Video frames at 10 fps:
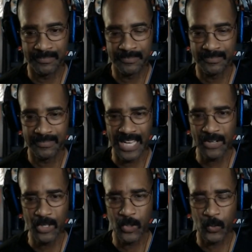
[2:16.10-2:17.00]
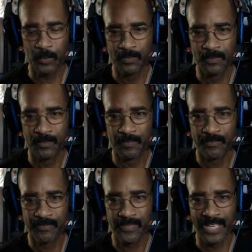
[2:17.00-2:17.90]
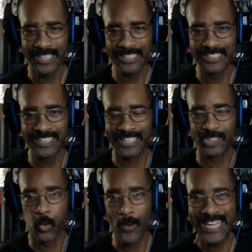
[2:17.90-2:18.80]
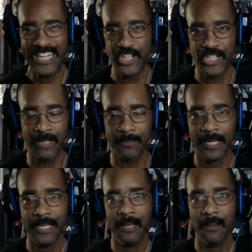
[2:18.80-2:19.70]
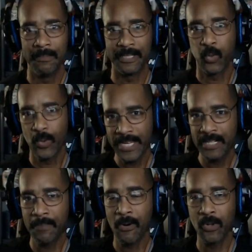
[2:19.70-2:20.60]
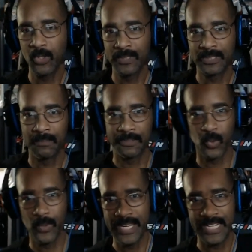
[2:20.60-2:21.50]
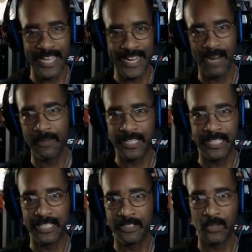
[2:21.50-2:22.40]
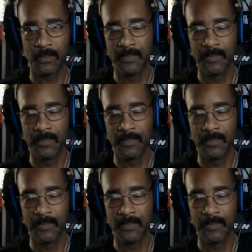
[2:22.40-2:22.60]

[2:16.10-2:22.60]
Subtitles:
I don't know, I guess it's like a tween ship between the Polaris and between the Hammerhead, you know.